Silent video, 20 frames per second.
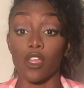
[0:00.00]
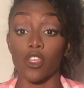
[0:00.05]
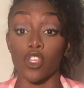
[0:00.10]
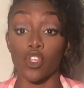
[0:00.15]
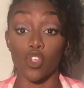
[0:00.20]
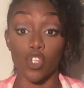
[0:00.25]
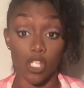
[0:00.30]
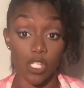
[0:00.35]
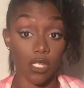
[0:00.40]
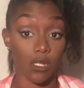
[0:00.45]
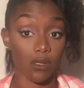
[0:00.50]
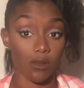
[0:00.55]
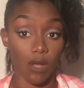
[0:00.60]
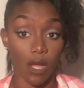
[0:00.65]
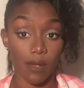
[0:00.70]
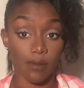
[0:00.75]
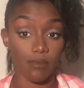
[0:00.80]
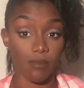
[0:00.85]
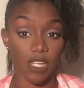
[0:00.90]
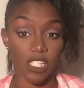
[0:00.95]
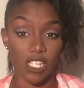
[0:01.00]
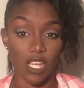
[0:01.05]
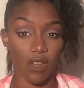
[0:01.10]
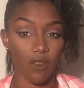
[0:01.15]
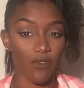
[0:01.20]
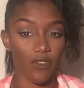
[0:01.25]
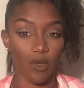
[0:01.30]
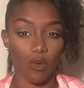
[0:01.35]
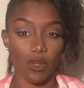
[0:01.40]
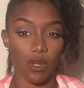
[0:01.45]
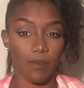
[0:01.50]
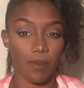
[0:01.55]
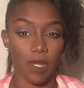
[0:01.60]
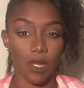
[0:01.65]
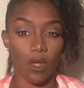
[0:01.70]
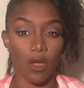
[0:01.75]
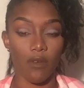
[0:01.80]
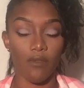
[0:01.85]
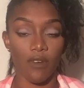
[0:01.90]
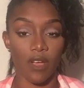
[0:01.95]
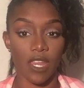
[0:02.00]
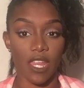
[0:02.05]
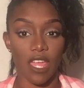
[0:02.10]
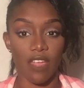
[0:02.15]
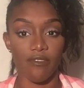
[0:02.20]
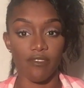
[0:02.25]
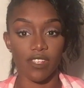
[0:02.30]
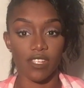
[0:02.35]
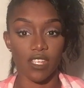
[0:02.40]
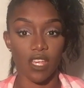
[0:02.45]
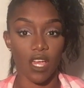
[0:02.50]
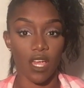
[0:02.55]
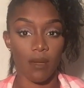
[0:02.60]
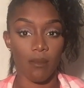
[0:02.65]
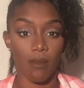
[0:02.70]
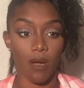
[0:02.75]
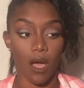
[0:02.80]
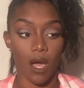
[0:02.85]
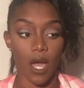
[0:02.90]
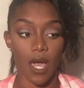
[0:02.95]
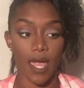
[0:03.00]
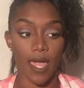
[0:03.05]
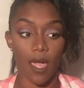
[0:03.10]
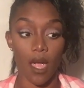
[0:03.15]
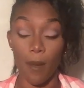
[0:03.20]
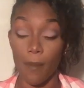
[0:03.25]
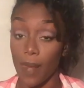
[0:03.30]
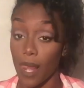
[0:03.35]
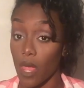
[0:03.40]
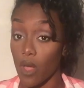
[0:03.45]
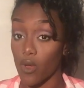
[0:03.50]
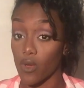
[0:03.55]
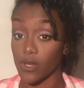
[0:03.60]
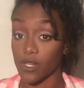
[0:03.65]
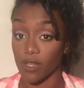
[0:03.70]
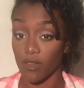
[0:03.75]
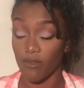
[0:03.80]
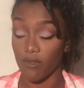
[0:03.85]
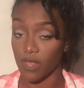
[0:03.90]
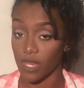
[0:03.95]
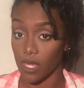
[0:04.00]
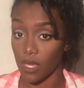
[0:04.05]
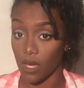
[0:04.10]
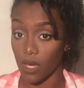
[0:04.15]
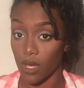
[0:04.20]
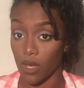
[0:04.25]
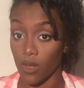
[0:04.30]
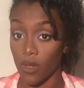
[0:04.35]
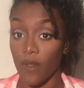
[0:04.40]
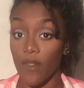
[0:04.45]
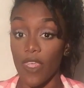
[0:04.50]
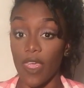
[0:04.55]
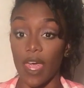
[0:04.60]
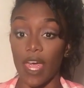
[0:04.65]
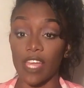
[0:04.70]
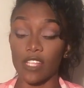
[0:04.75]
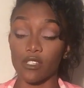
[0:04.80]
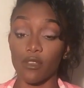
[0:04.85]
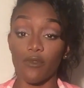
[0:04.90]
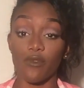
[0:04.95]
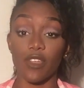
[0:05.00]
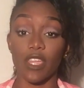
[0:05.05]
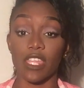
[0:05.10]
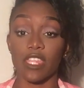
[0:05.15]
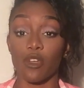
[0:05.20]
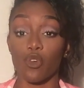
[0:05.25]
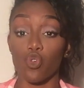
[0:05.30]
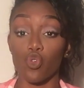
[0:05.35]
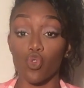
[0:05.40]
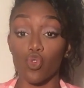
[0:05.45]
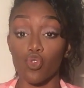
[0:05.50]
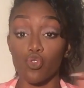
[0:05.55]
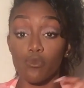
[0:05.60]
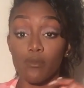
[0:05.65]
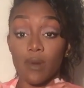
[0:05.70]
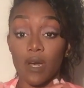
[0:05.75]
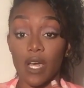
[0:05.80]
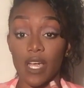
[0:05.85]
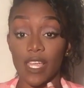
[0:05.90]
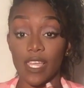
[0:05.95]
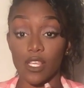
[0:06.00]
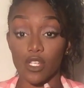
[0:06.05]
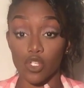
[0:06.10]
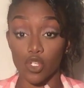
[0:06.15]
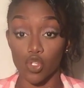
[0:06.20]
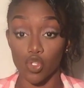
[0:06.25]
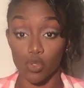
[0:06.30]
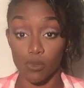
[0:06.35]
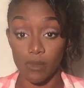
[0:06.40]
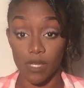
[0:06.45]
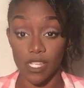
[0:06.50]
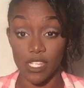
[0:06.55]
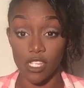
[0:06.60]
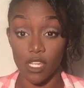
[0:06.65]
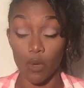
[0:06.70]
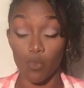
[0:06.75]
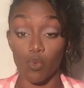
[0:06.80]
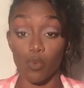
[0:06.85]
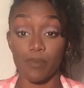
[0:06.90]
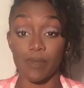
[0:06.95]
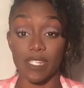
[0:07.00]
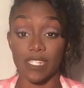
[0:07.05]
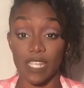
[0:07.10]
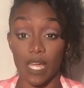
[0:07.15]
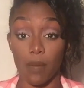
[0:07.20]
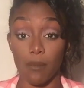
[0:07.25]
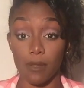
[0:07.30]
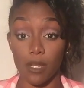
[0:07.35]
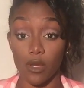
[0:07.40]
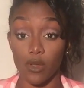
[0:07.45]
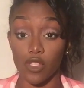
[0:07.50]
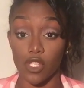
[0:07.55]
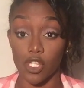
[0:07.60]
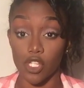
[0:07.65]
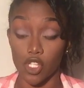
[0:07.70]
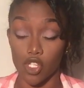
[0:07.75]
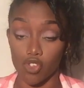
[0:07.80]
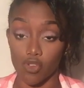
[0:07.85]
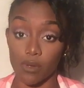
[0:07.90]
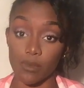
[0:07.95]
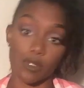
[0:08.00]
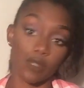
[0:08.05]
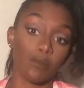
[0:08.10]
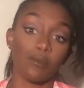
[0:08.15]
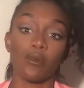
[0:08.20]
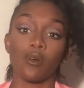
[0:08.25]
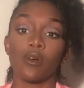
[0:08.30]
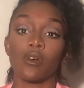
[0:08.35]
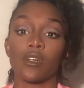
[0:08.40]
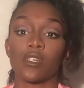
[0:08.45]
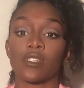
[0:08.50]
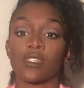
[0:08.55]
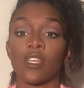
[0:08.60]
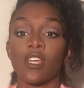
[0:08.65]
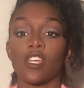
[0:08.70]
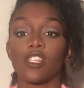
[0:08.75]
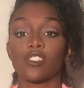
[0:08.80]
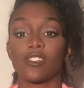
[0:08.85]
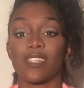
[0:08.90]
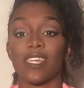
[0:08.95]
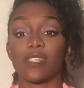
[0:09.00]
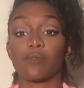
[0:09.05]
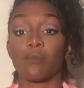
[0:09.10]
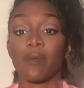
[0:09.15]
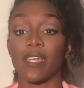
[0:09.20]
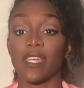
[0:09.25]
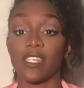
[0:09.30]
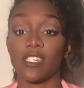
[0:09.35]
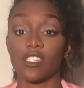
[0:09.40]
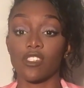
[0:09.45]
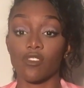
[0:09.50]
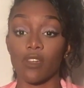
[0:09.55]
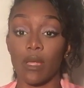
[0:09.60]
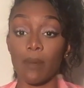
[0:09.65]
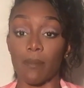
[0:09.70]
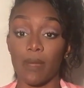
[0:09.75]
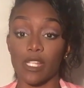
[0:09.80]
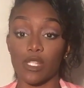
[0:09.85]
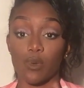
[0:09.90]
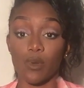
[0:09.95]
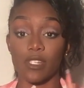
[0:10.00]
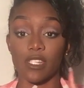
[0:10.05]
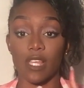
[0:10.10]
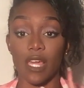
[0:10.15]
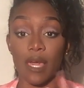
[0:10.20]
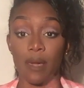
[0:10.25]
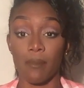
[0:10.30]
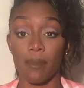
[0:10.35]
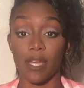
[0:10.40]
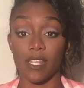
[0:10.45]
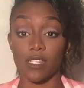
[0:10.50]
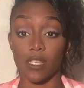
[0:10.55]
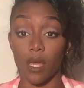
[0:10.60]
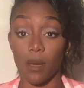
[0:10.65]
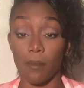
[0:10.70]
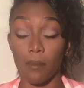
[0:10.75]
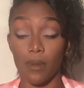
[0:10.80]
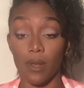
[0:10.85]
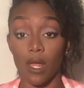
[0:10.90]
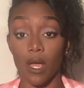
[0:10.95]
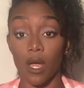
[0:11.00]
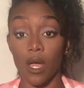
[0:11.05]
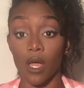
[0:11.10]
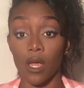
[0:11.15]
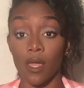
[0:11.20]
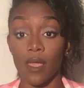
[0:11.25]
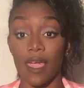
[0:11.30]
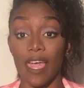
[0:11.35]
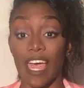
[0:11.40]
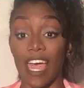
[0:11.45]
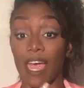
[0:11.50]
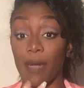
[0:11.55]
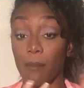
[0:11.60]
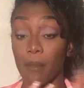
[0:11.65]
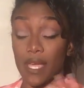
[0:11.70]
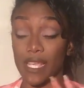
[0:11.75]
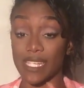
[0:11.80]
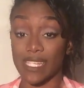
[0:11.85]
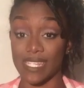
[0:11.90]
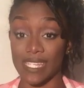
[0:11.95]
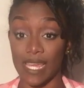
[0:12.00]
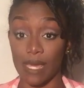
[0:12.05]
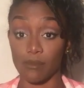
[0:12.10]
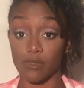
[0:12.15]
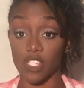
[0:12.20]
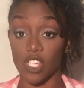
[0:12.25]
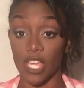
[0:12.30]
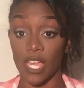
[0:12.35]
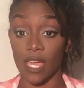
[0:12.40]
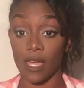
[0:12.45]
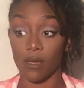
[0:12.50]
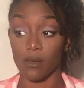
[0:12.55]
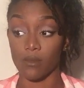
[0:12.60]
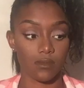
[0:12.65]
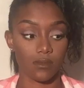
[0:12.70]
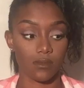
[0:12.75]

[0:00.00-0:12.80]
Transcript: you can subscribe to my channel if you want to be notified every time I upload a video. And don't forget that all my social media will be down below in the description box. So that's my Instagram, my Twitter, and my Tumblr, and my Snapchat.